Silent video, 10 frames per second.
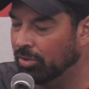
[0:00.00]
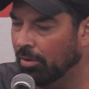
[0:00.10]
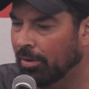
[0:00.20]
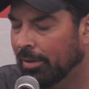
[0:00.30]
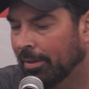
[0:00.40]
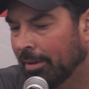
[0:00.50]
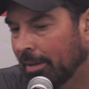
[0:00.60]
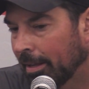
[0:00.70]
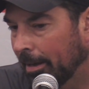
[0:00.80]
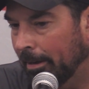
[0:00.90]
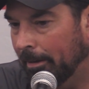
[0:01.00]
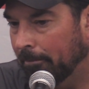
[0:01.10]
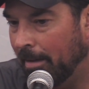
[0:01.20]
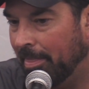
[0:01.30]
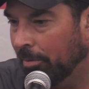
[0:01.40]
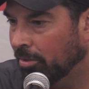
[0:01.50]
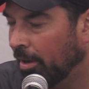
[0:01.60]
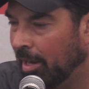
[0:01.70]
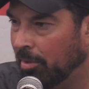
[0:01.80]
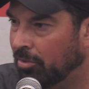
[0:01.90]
So I think we're talking